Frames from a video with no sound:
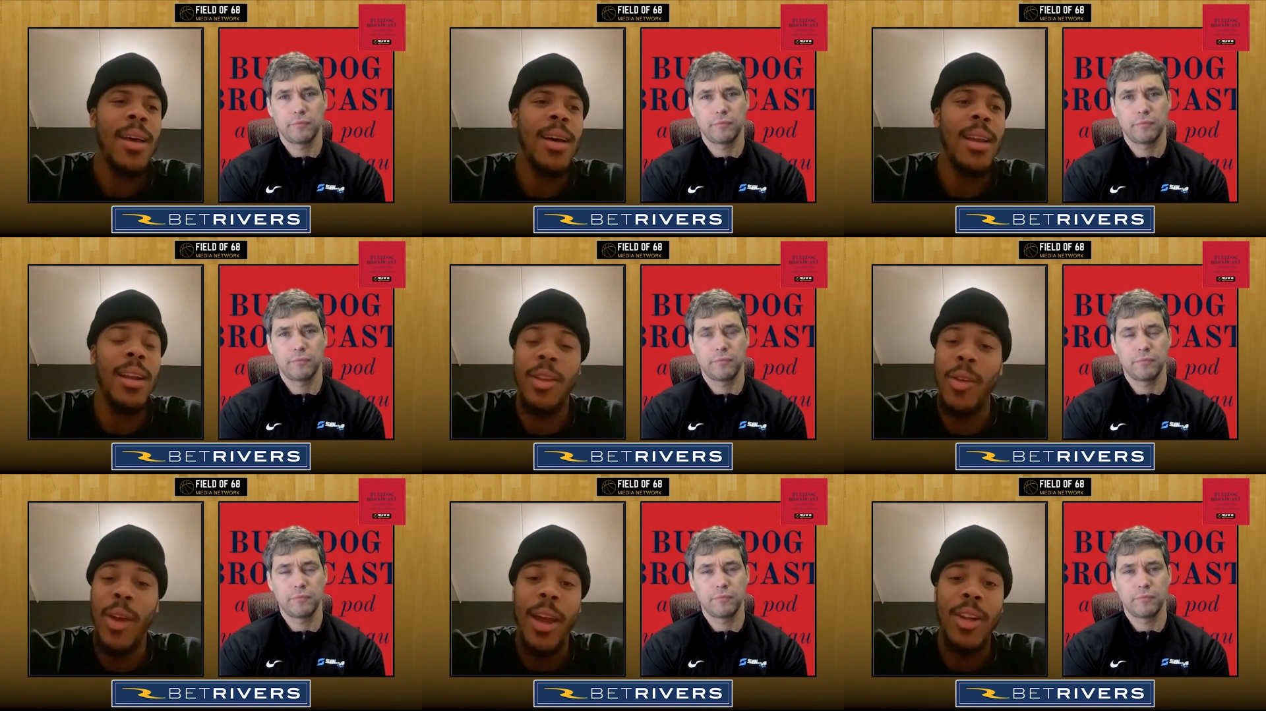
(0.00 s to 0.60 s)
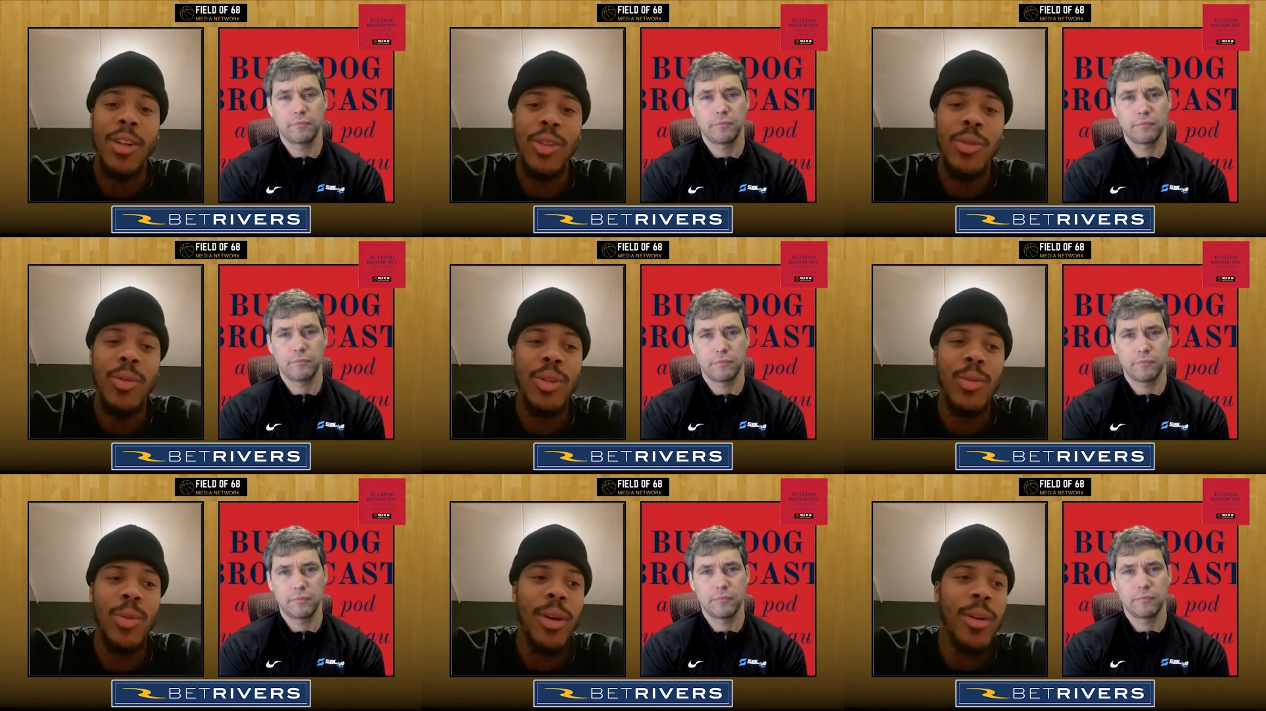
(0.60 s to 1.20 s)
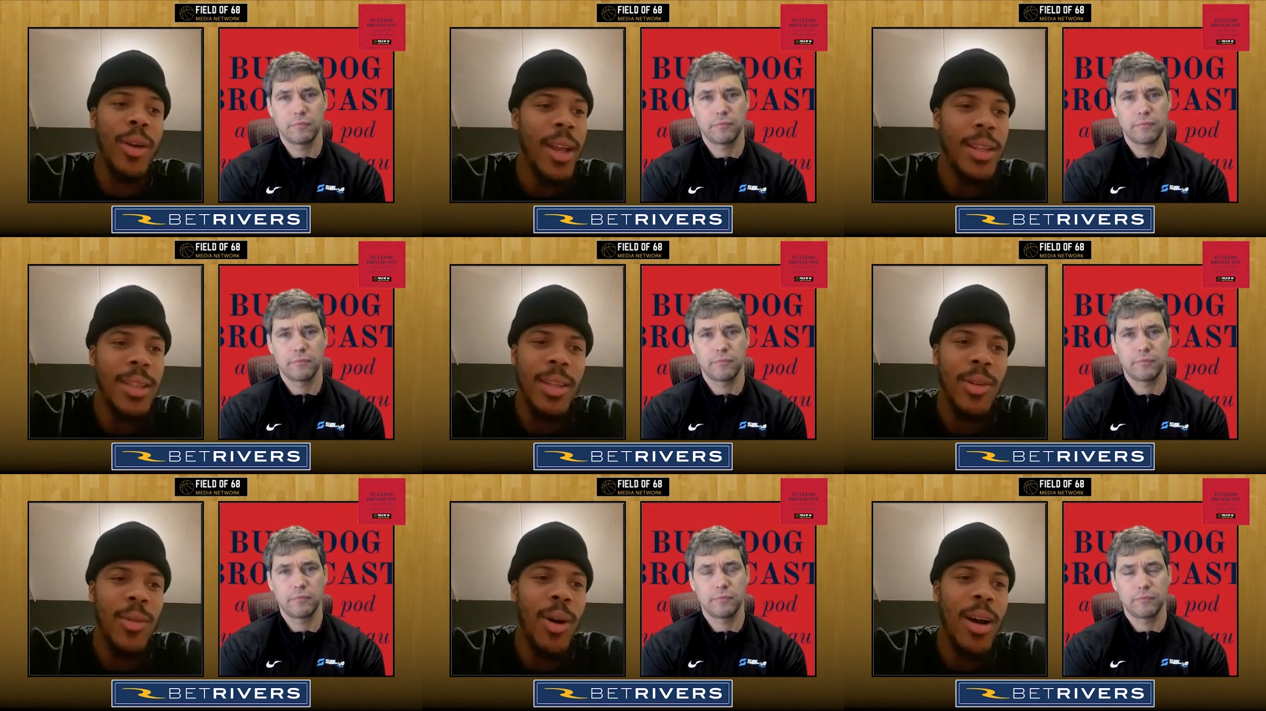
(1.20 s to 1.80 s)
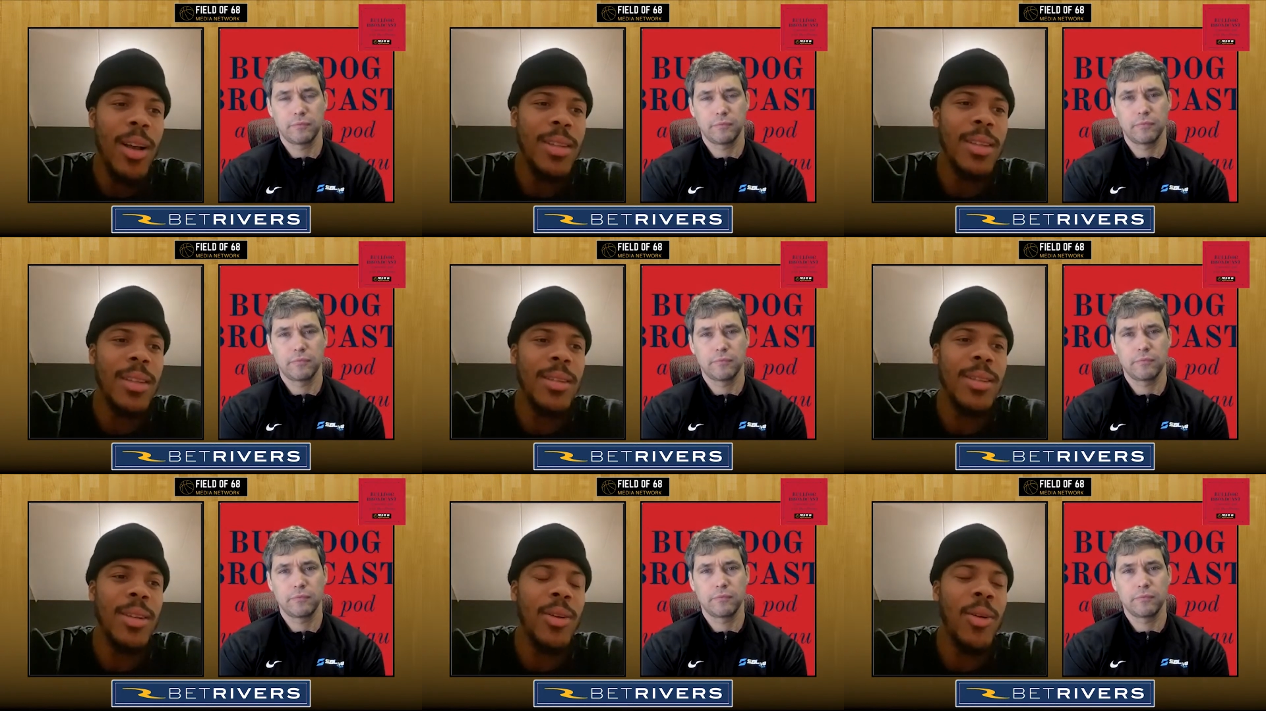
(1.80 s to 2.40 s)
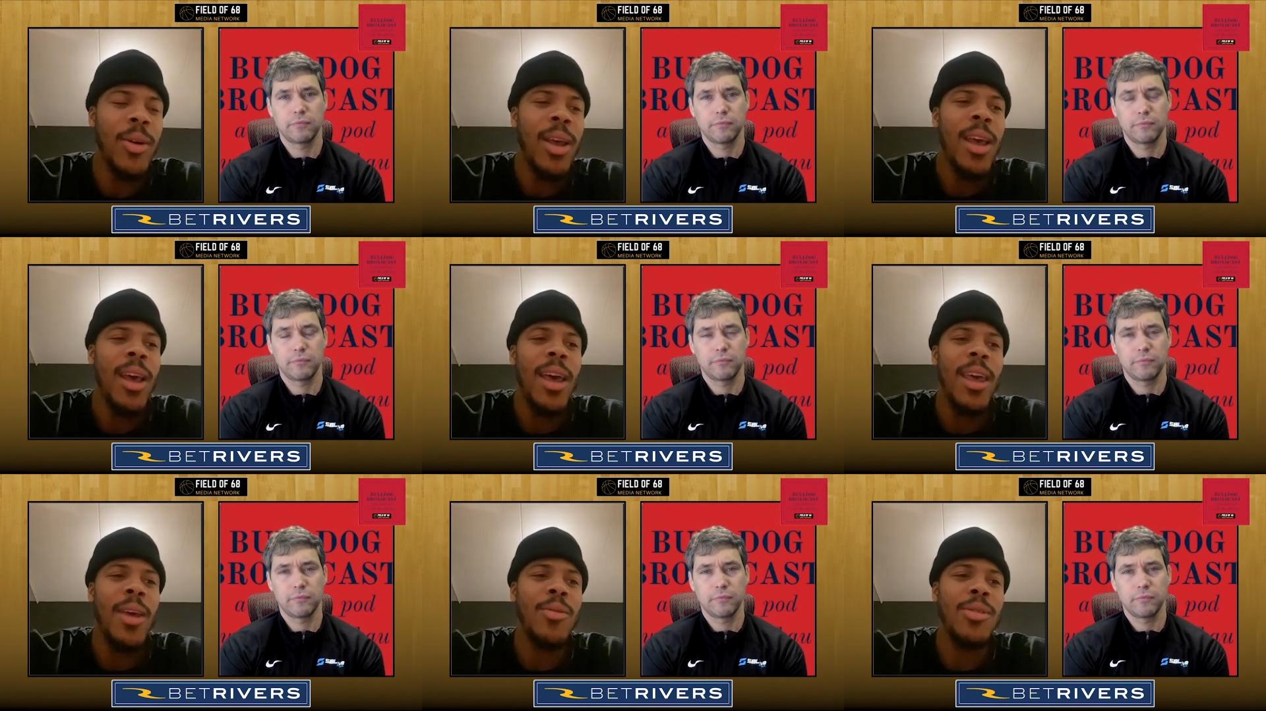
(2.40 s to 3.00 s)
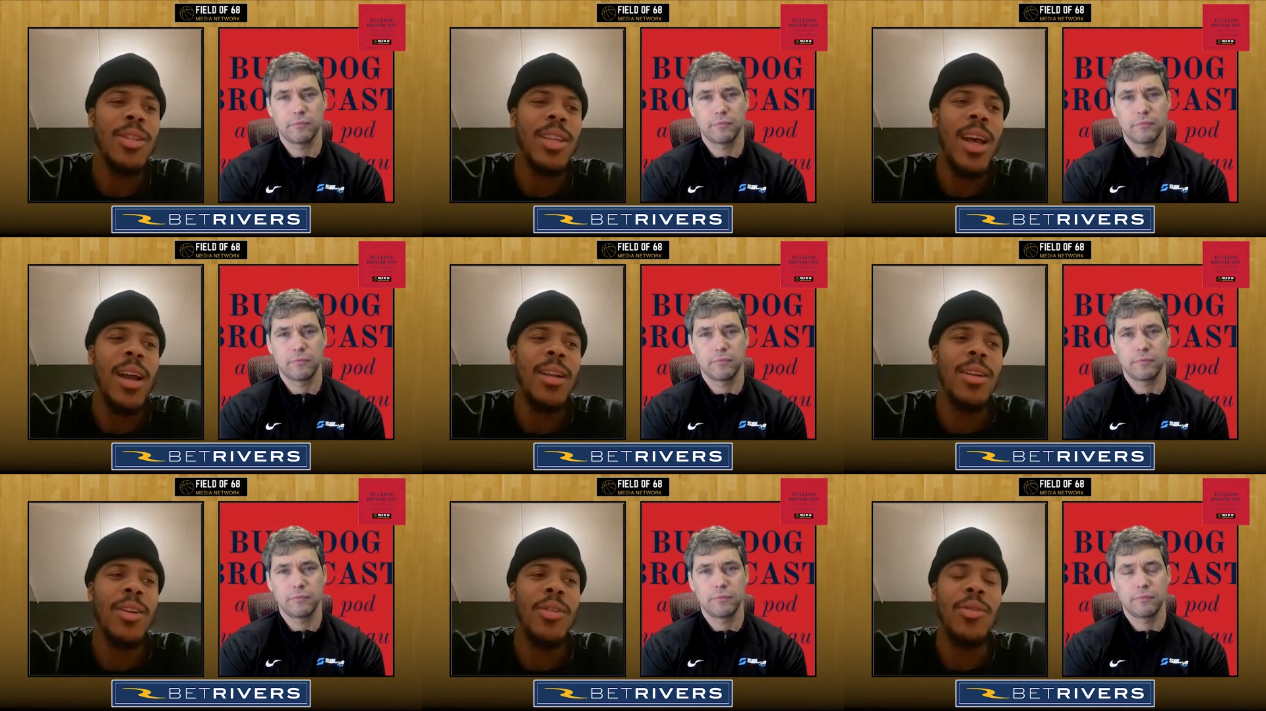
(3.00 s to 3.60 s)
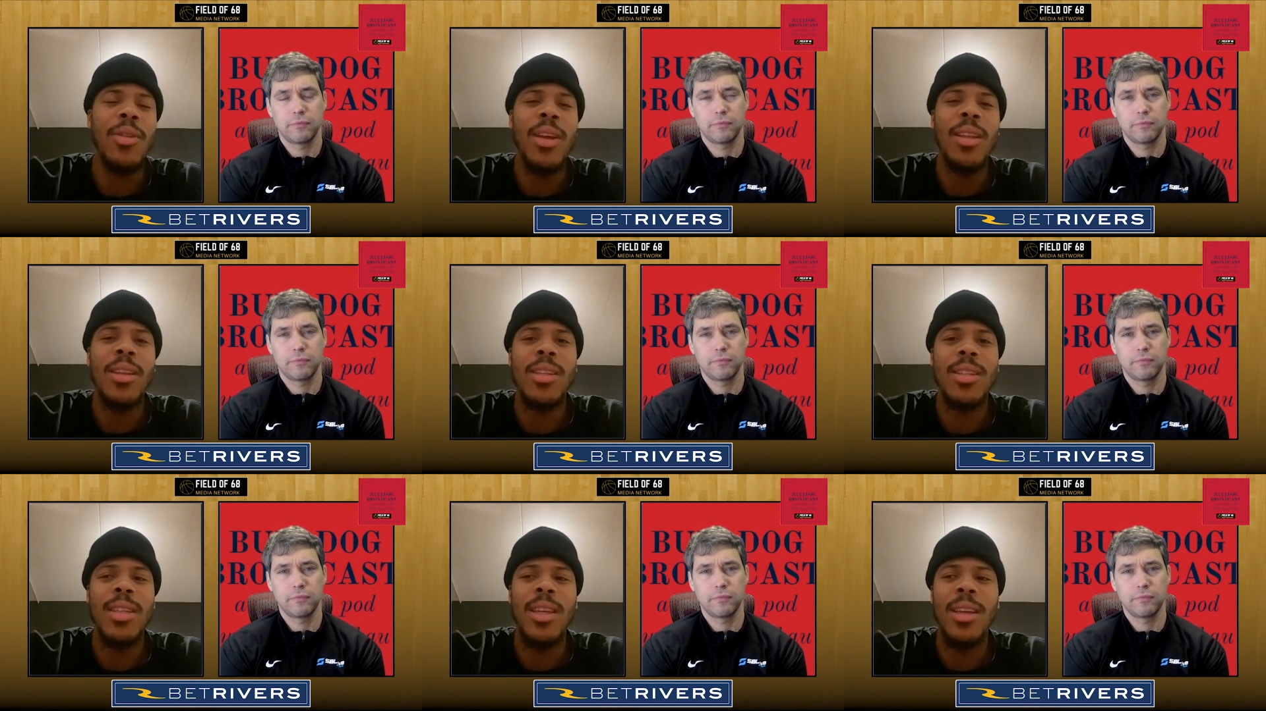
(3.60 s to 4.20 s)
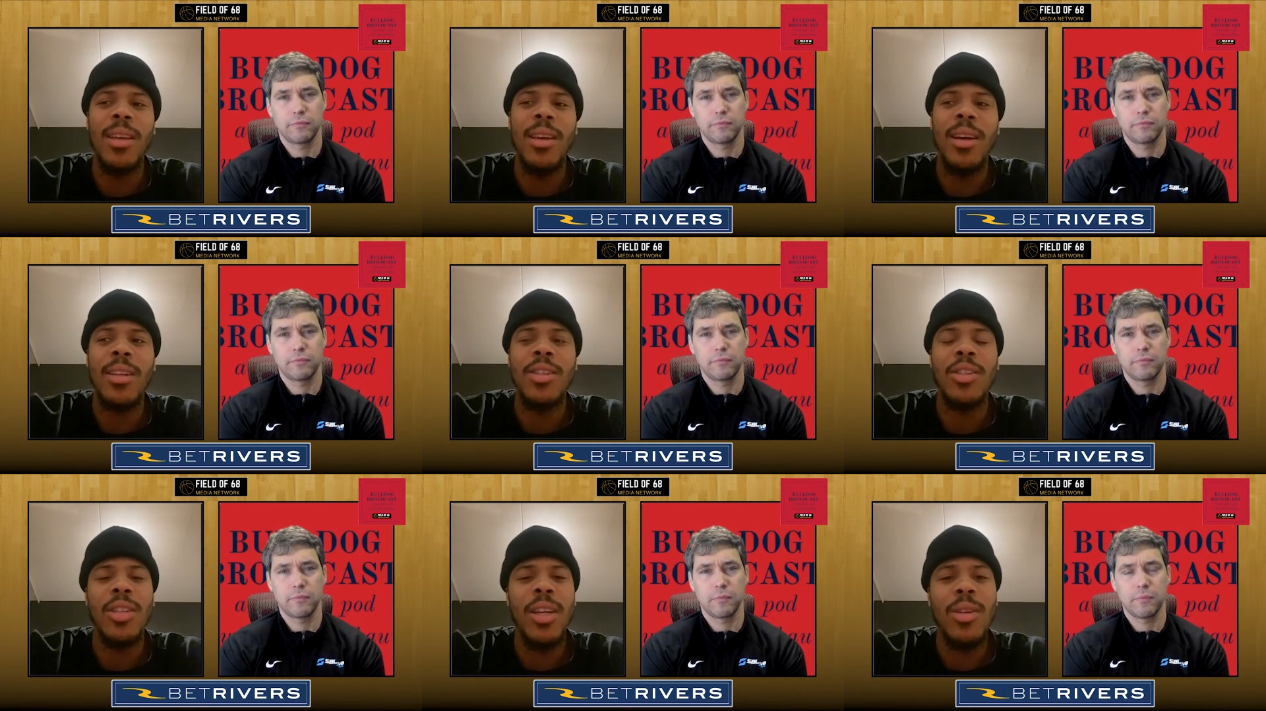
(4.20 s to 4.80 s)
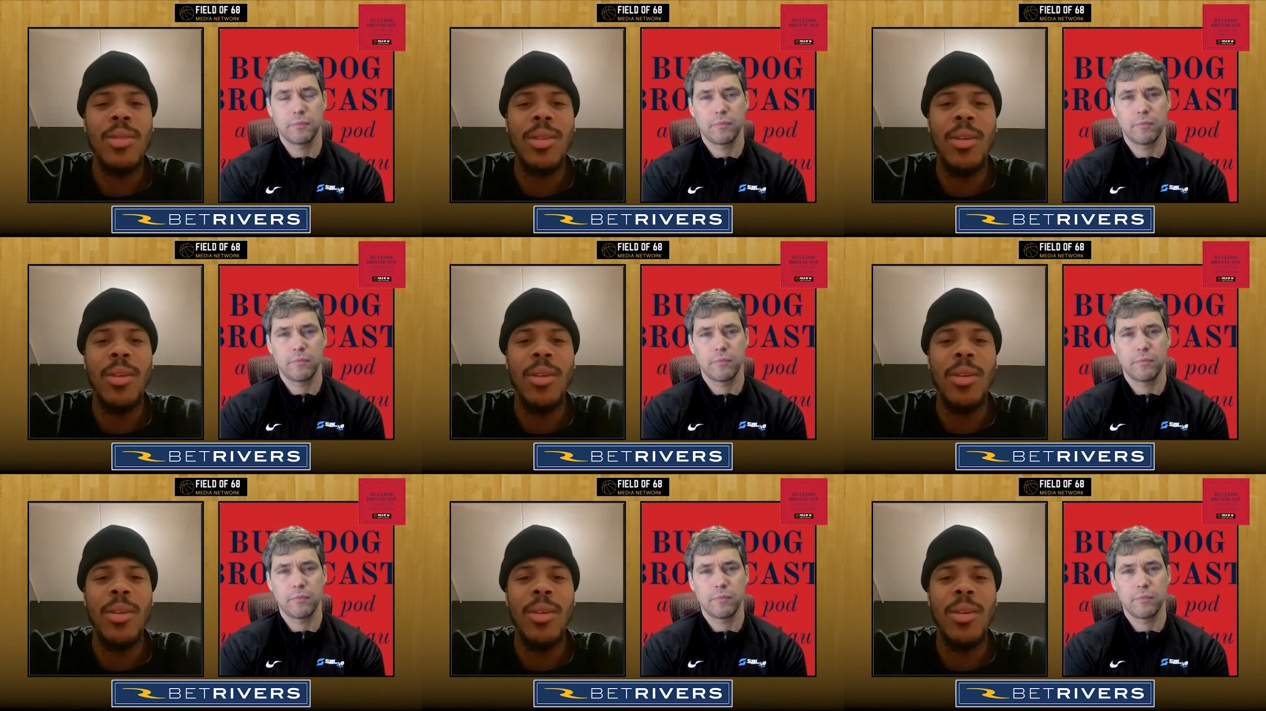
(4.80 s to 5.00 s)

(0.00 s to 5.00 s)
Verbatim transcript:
Speaker 1: and then you had Drew as well, Anton Watson. So it was just kind of unique to see us gel